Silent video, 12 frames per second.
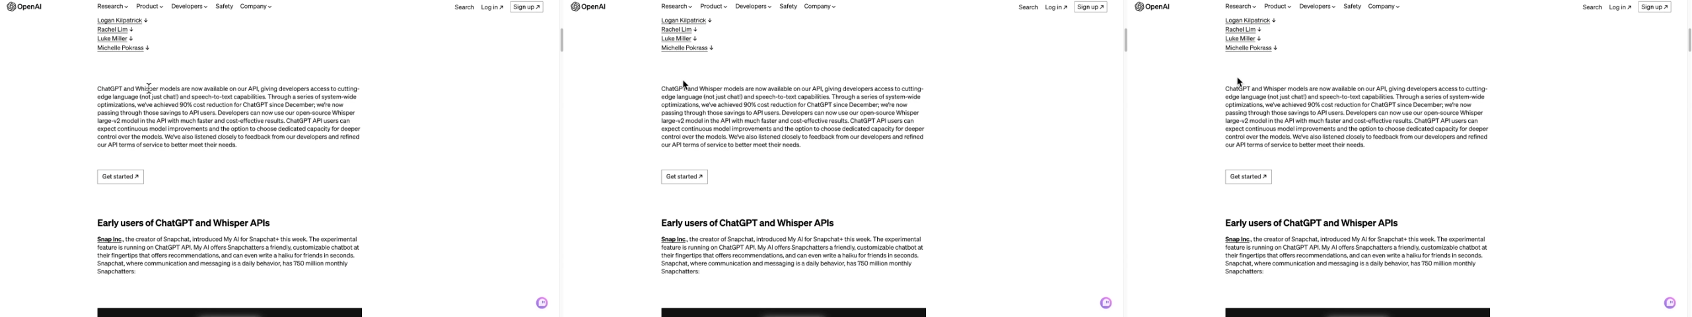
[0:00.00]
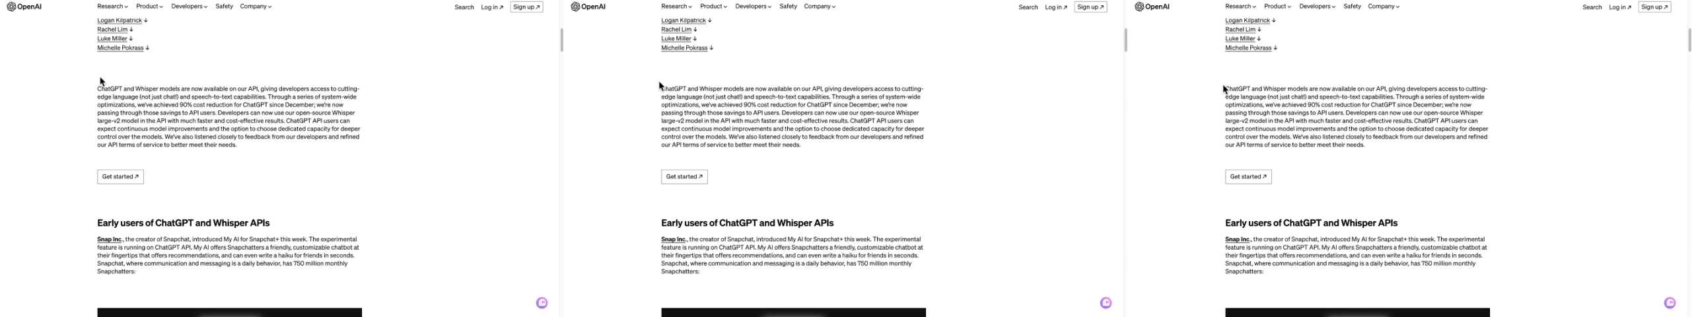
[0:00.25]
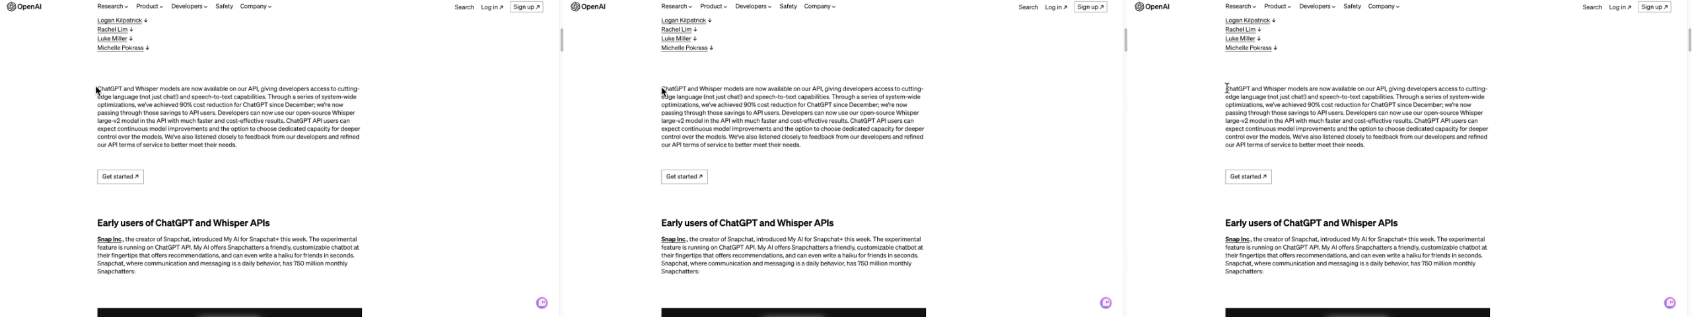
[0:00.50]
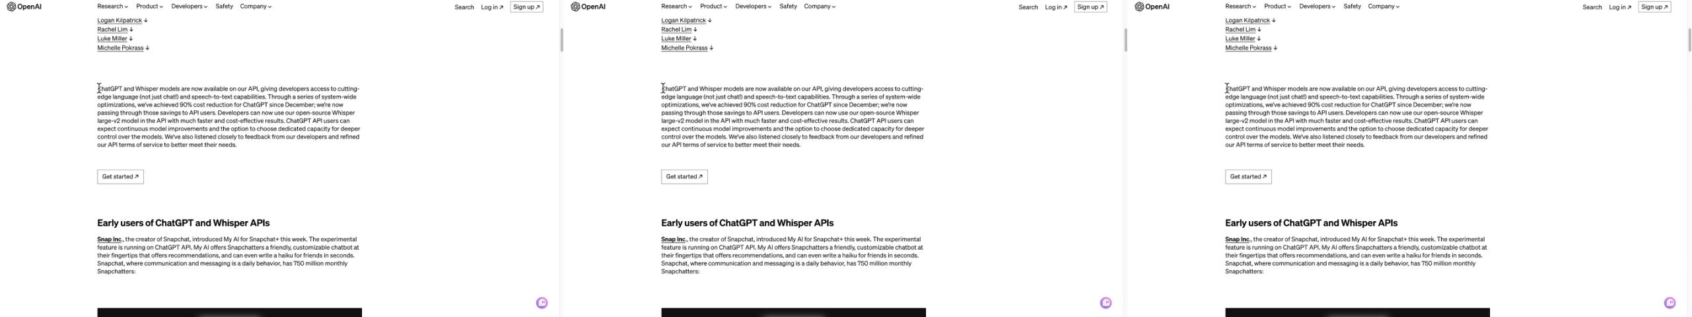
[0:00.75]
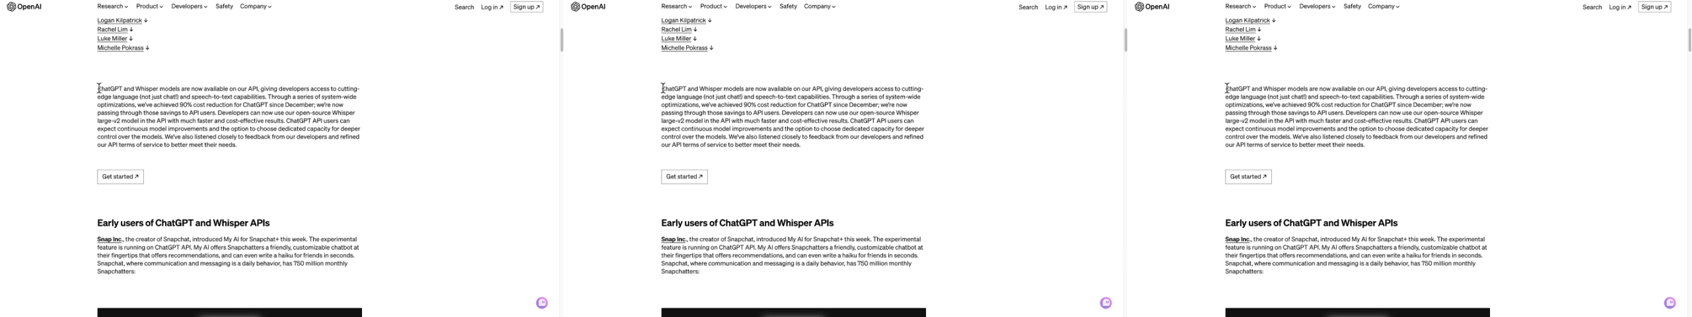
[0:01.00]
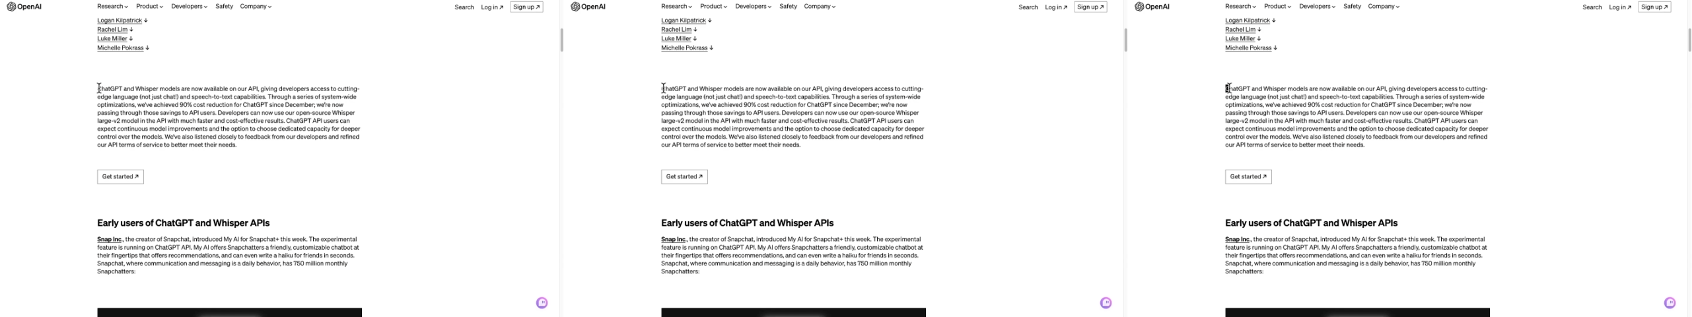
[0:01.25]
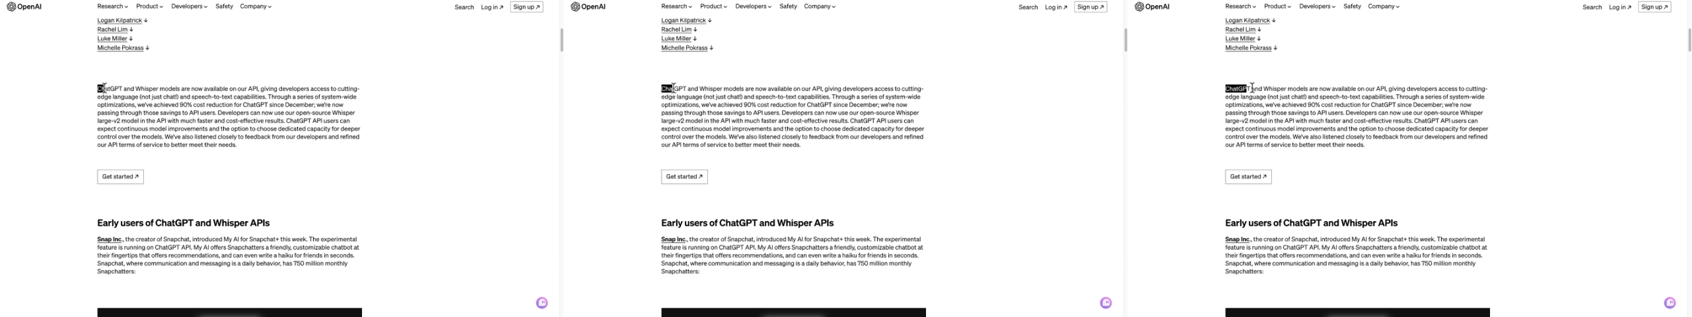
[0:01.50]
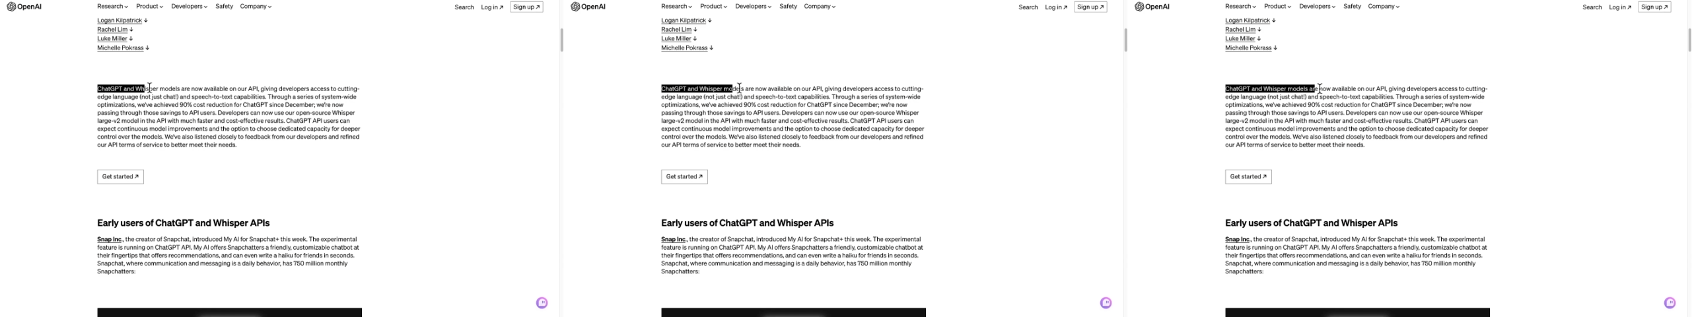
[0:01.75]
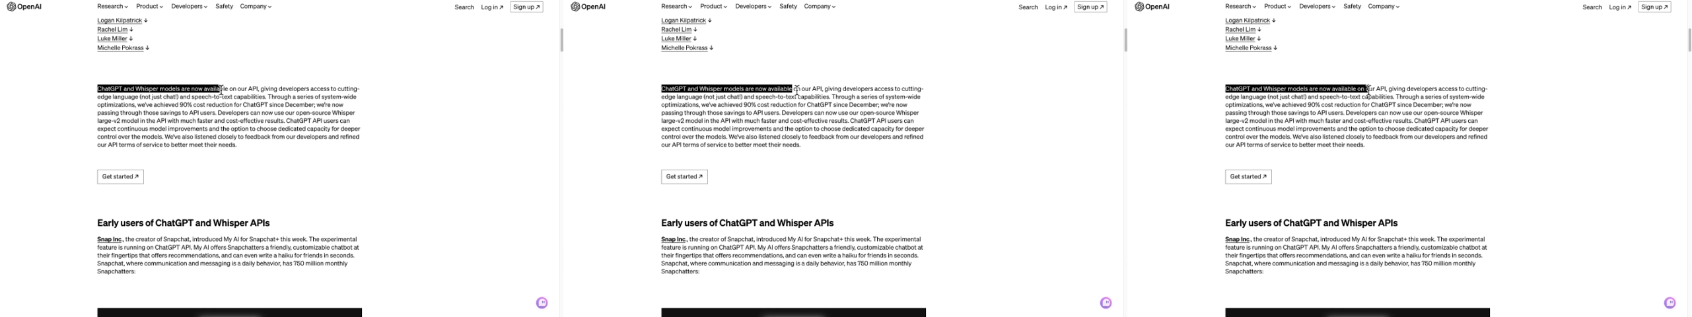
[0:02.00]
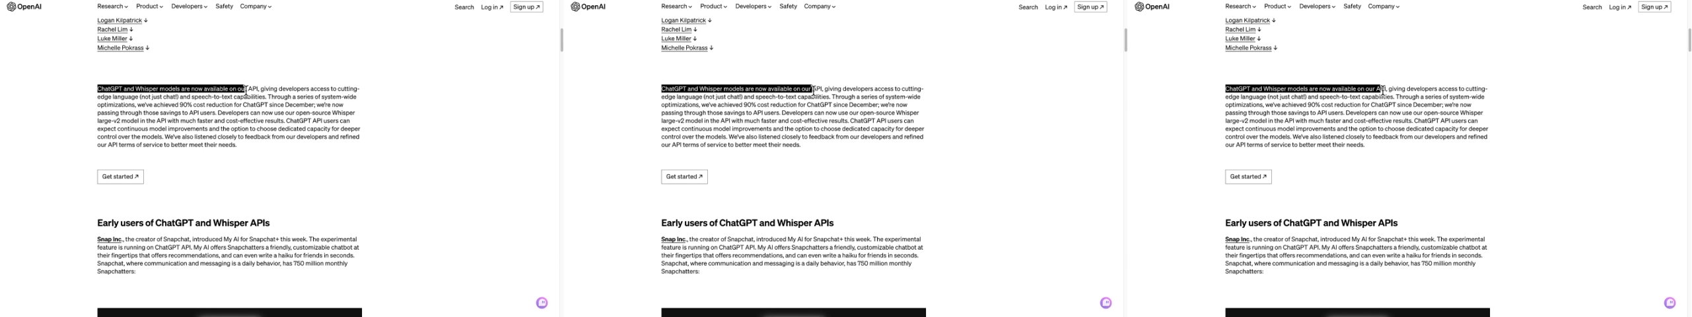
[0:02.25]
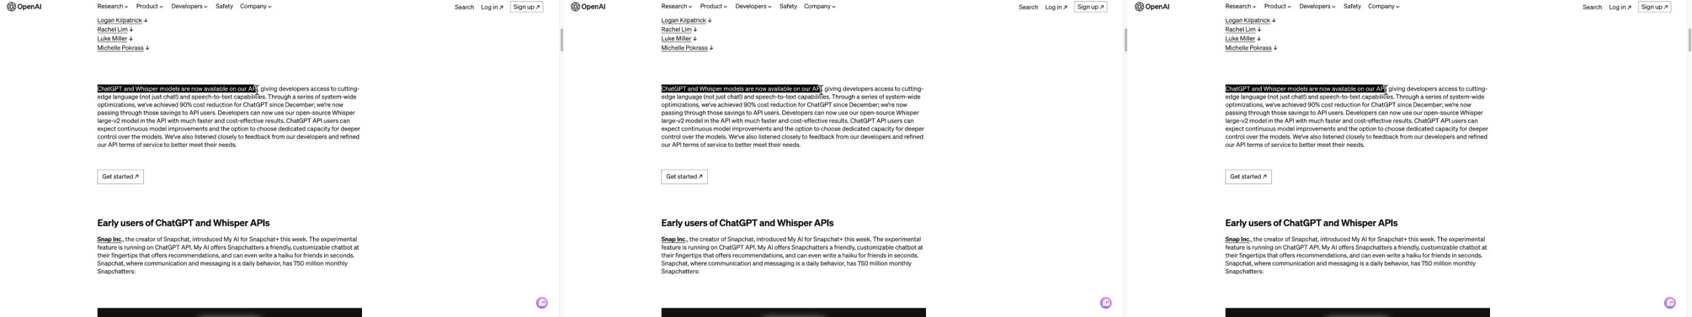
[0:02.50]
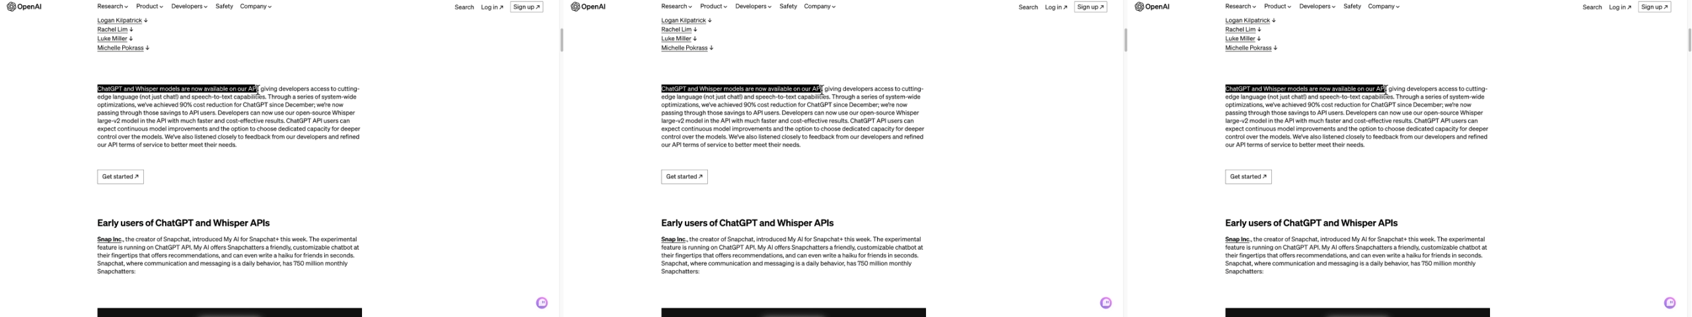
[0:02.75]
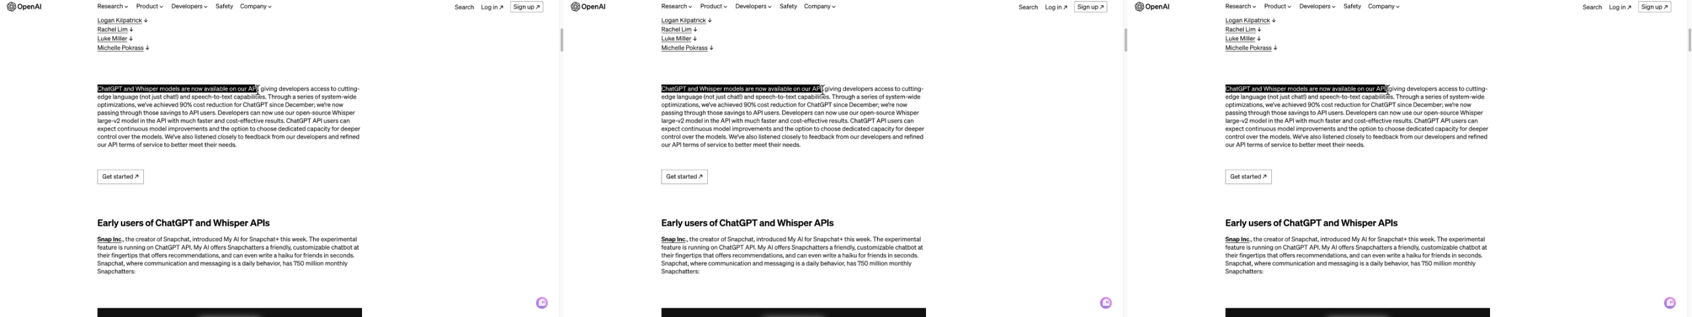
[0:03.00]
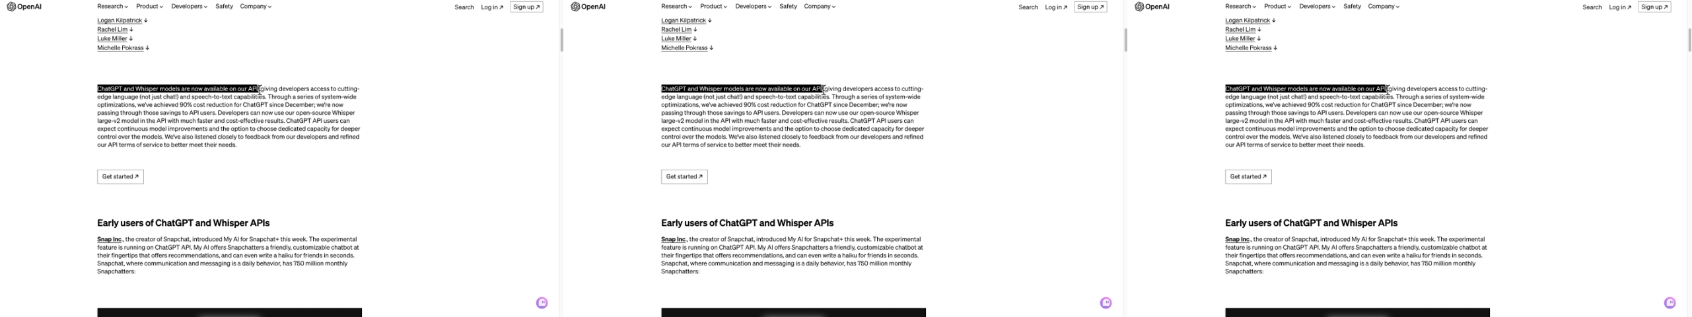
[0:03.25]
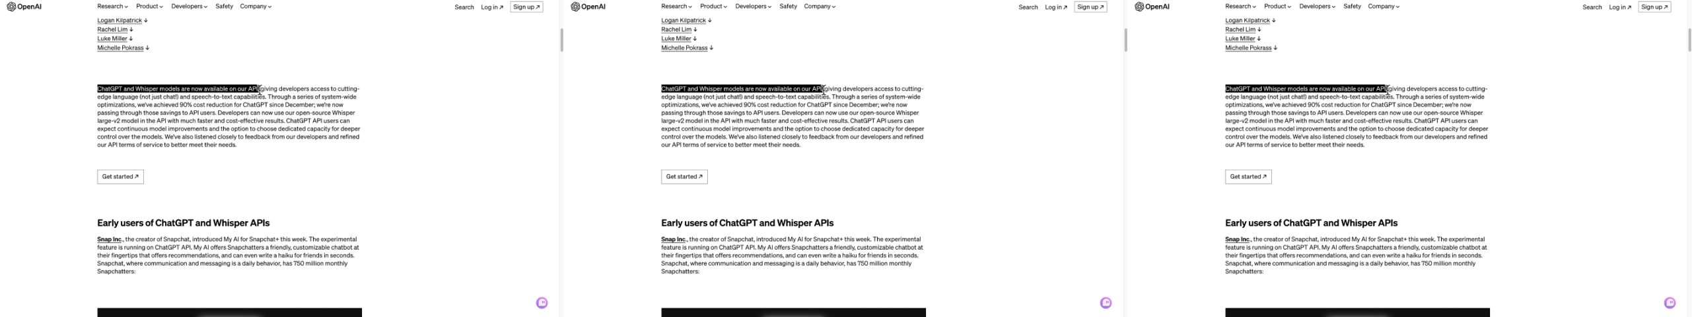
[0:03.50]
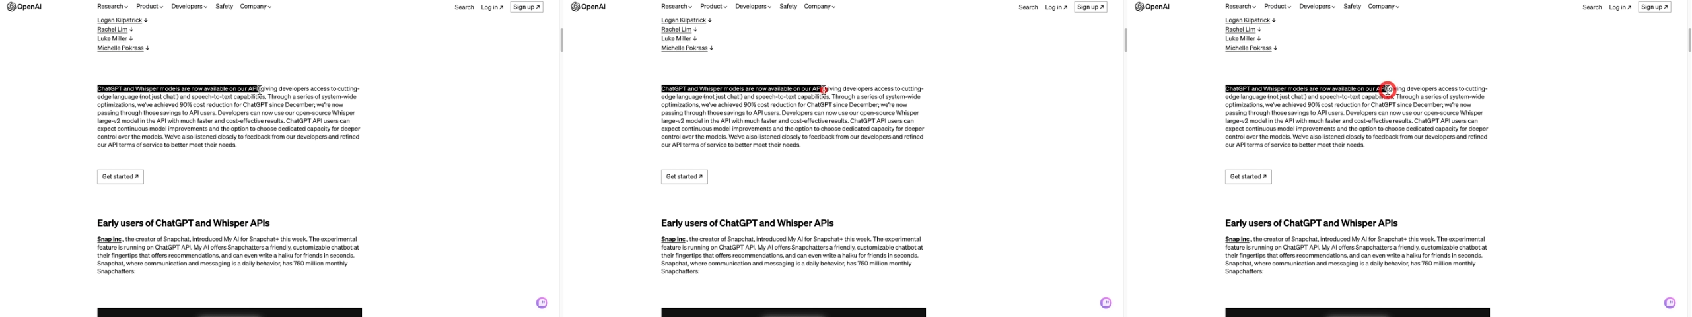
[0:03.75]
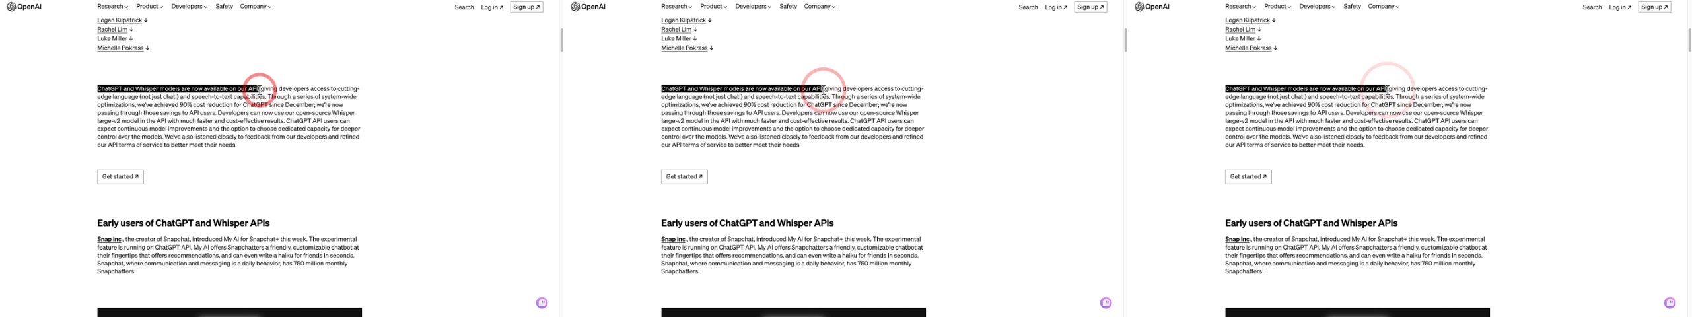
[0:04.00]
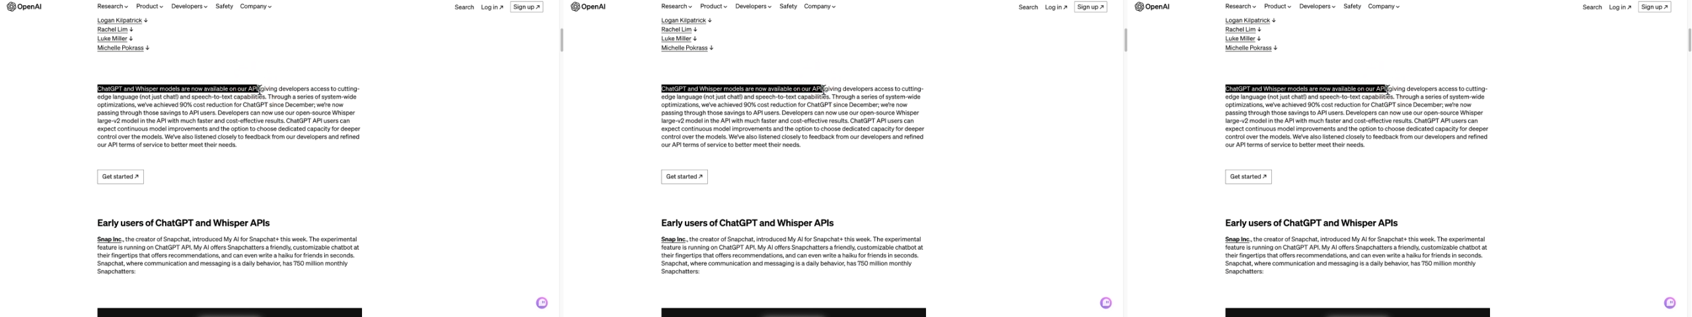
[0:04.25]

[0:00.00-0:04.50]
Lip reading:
[unreadable: no face in view]